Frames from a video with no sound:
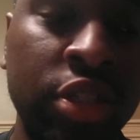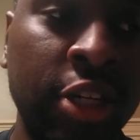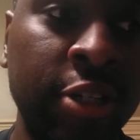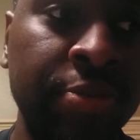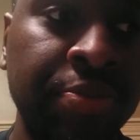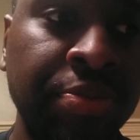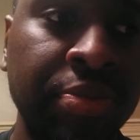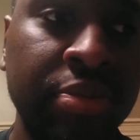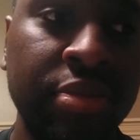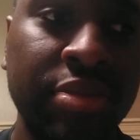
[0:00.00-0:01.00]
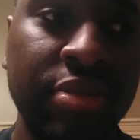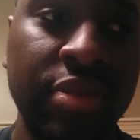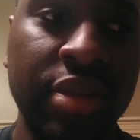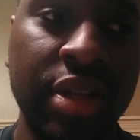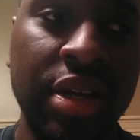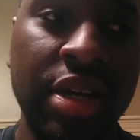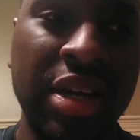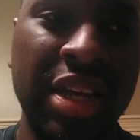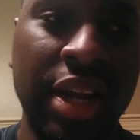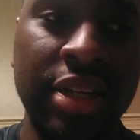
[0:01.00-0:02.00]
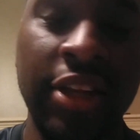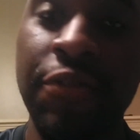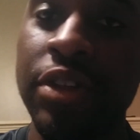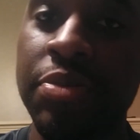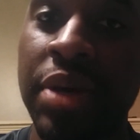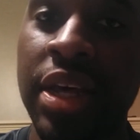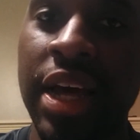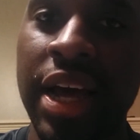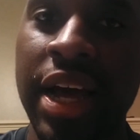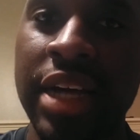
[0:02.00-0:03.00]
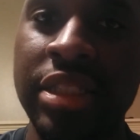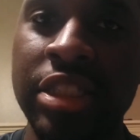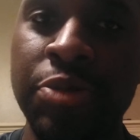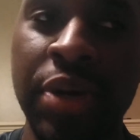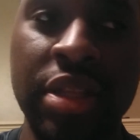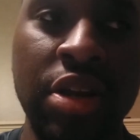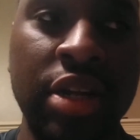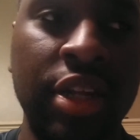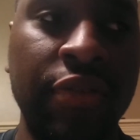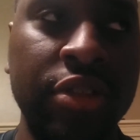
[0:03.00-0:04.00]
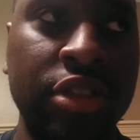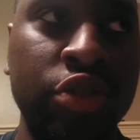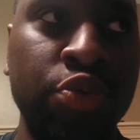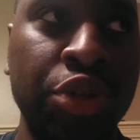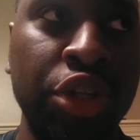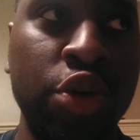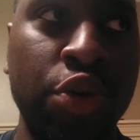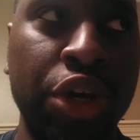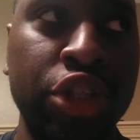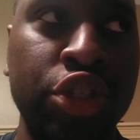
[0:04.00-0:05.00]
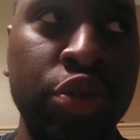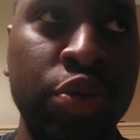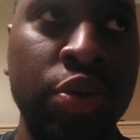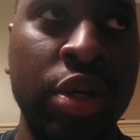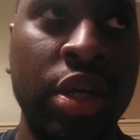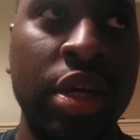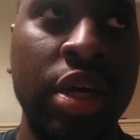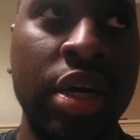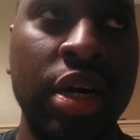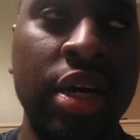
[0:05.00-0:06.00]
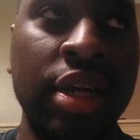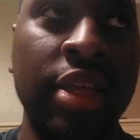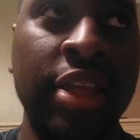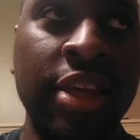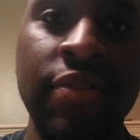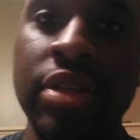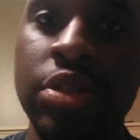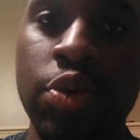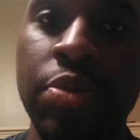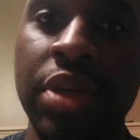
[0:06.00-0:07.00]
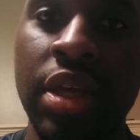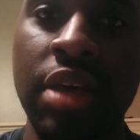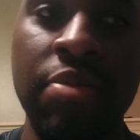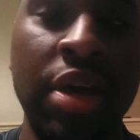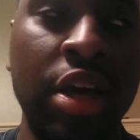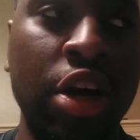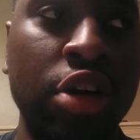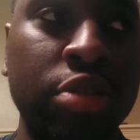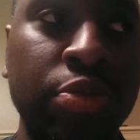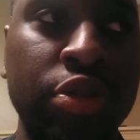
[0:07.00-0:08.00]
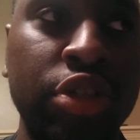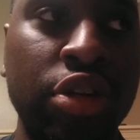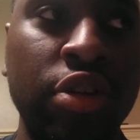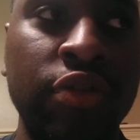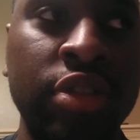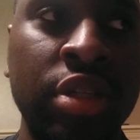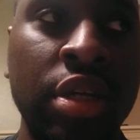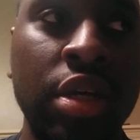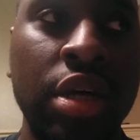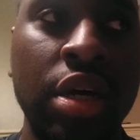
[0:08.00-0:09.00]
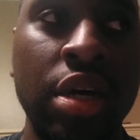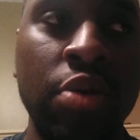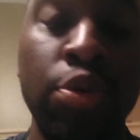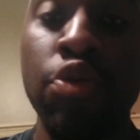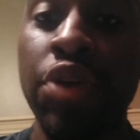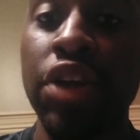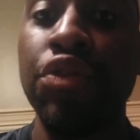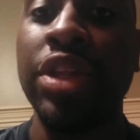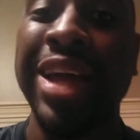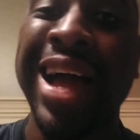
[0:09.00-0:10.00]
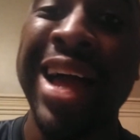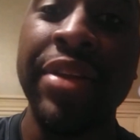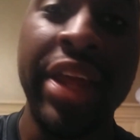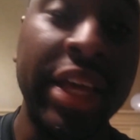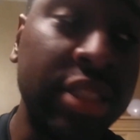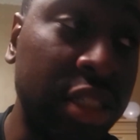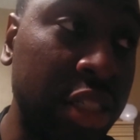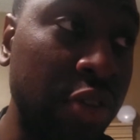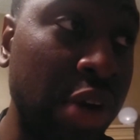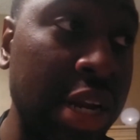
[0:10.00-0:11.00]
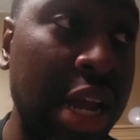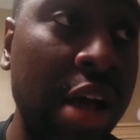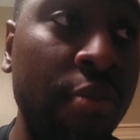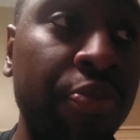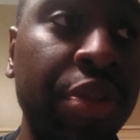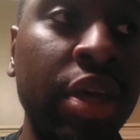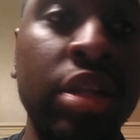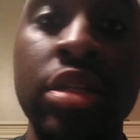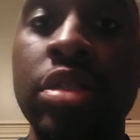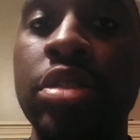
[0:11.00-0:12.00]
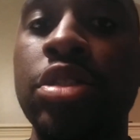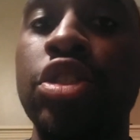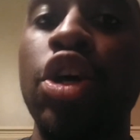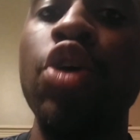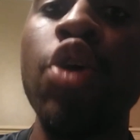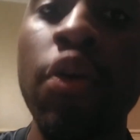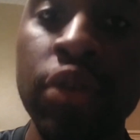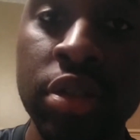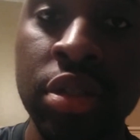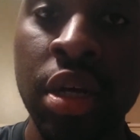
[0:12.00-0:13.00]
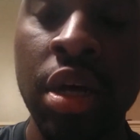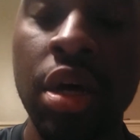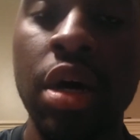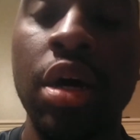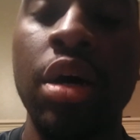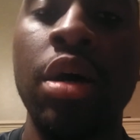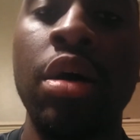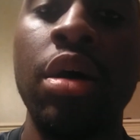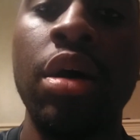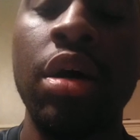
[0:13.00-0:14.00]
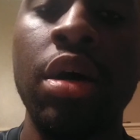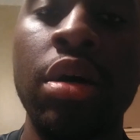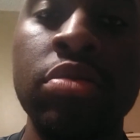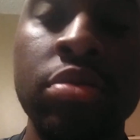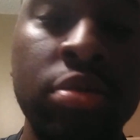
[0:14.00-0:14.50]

So, and our defense, man, I suspect that our defense is really going to give it to him again, man, cause some more turnovers. We're ranked really high in the SEC right now in turnovers per